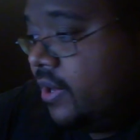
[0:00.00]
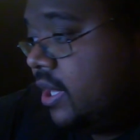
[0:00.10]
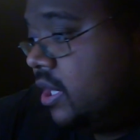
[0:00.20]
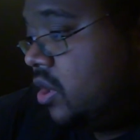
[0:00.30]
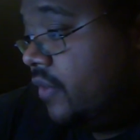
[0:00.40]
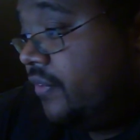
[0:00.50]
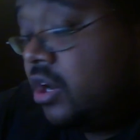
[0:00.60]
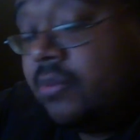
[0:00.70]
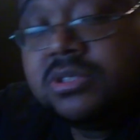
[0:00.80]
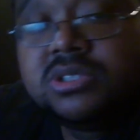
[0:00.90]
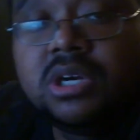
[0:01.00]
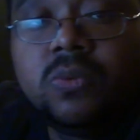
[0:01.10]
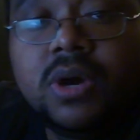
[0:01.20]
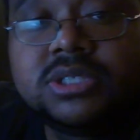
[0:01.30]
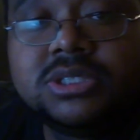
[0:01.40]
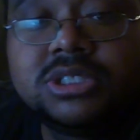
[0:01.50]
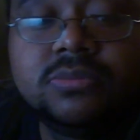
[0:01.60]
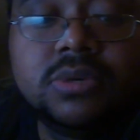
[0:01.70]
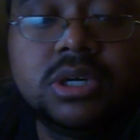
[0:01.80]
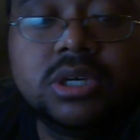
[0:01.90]
ahead and get off here. I'm gonna start watching
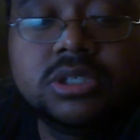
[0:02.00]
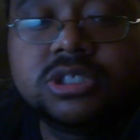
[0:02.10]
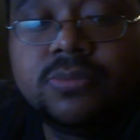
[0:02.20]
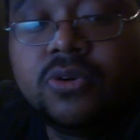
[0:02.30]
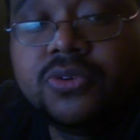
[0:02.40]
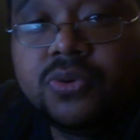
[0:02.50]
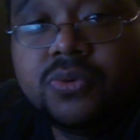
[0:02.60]
some more Yu